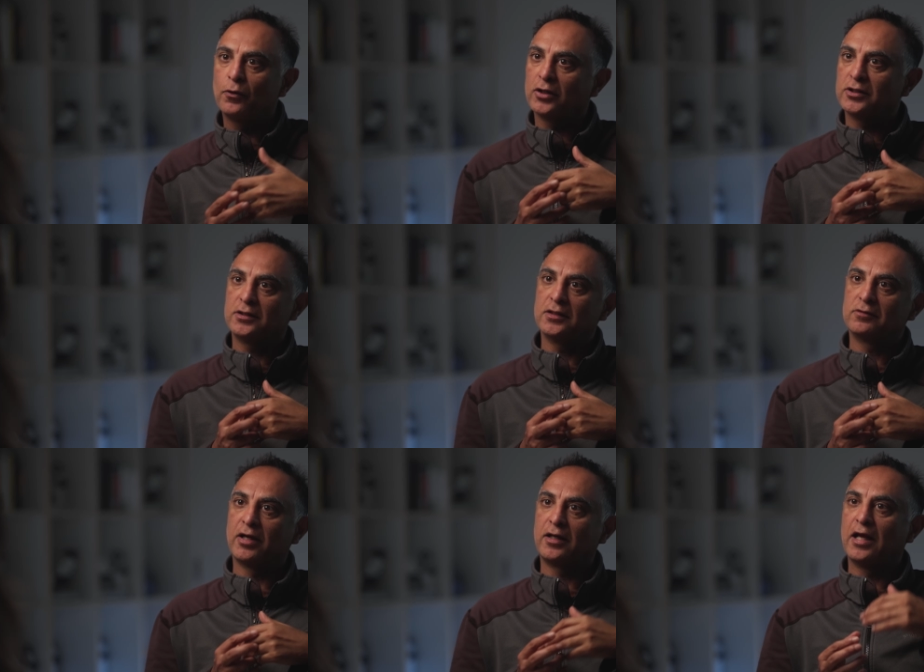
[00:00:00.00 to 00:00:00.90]

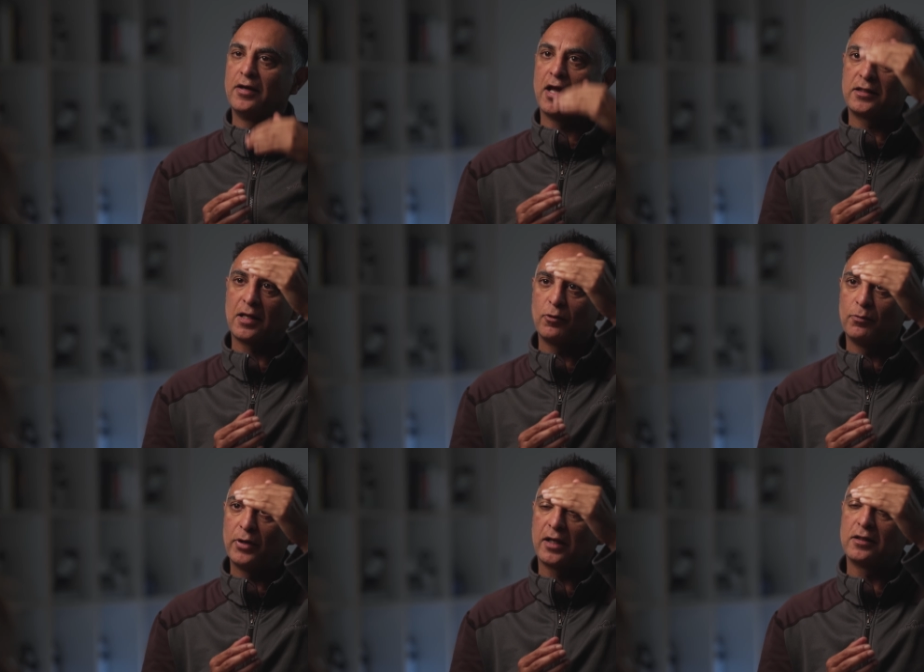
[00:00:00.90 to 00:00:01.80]
processes, right? At nighttime you
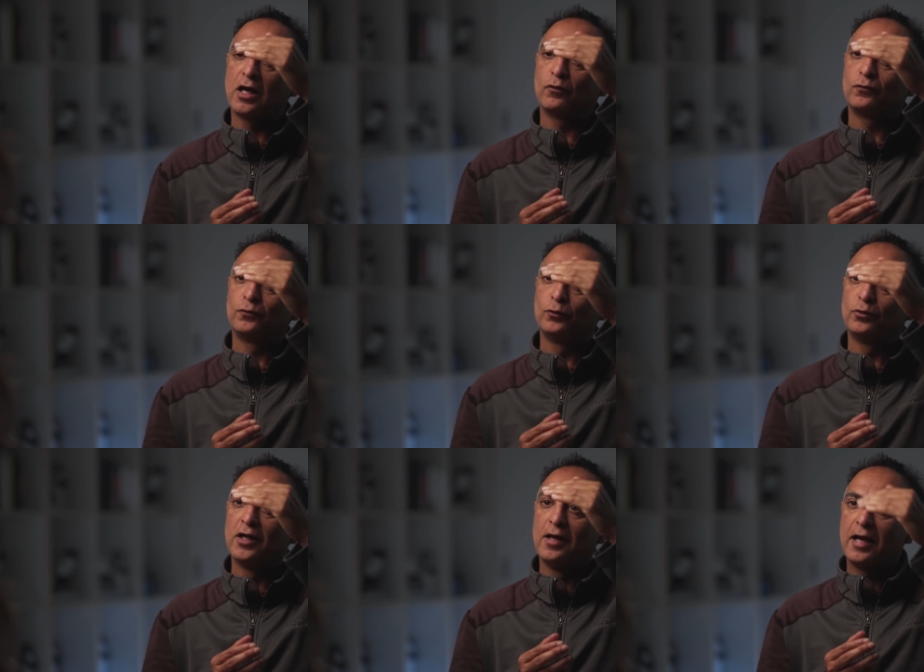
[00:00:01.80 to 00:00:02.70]
break down
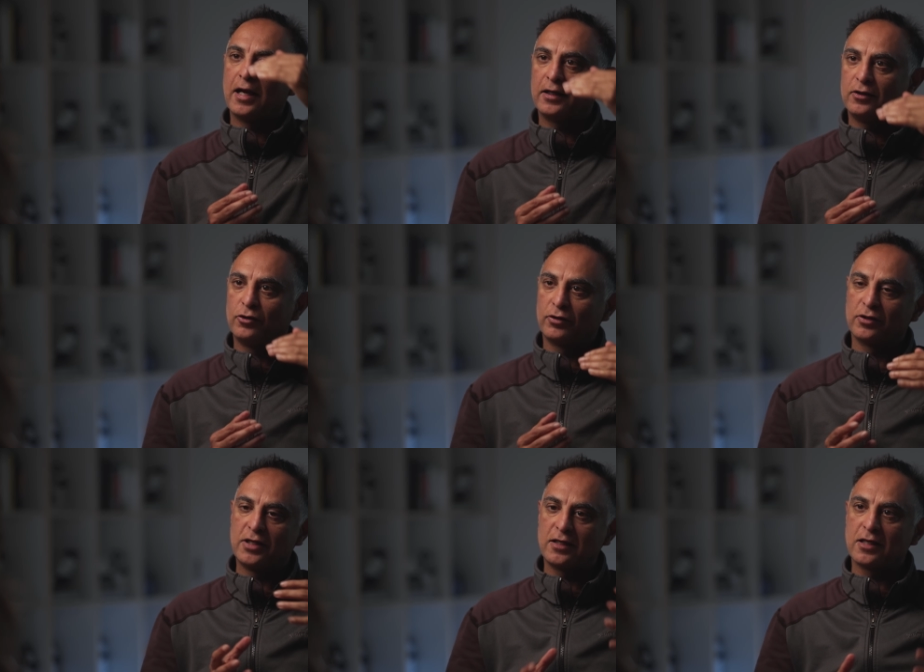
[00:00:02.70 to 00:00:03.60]
food, during
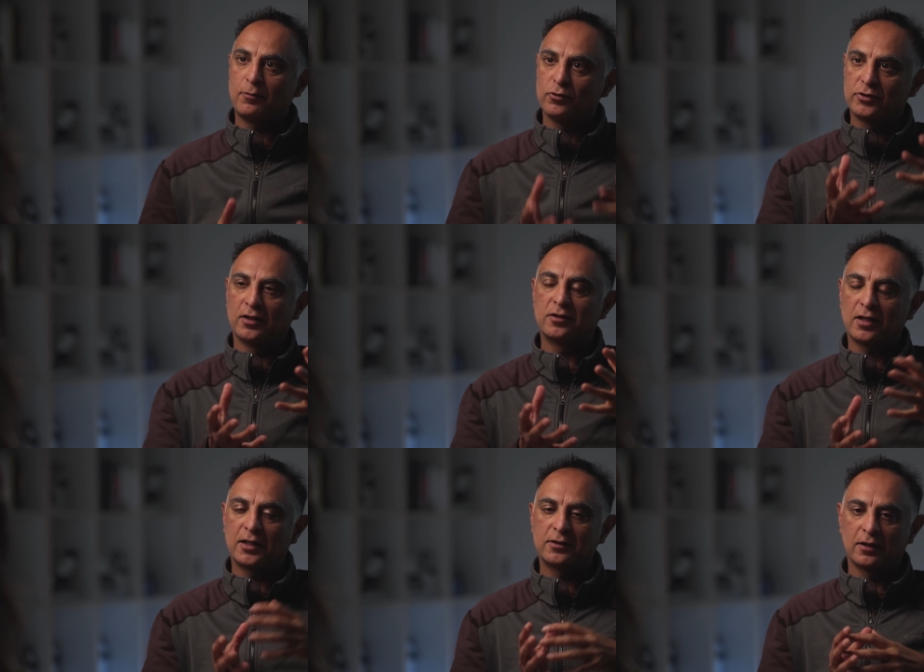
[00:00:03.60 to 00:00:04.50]
the daytime you
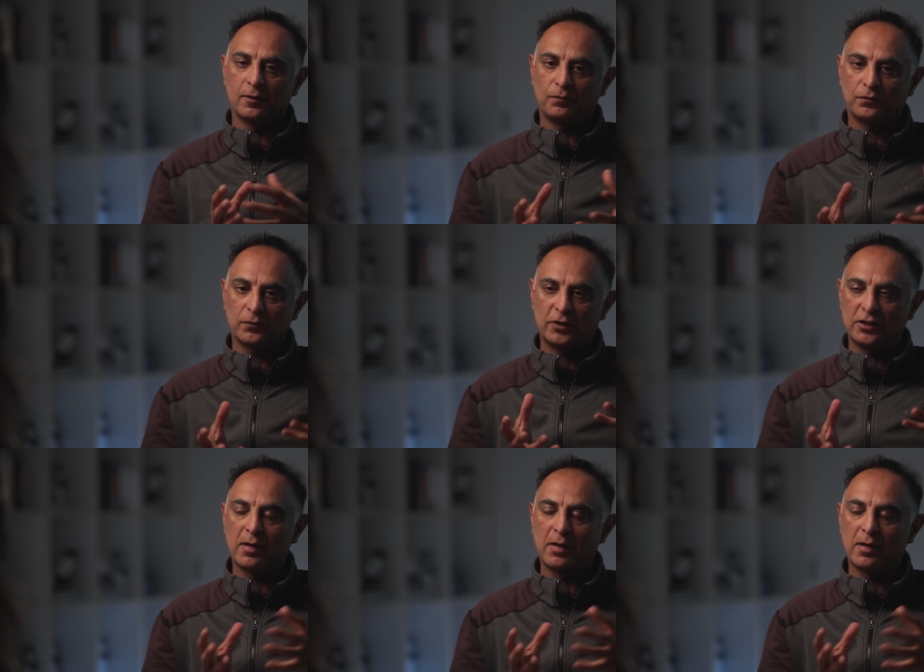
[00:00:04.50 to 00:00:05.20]
synthesize these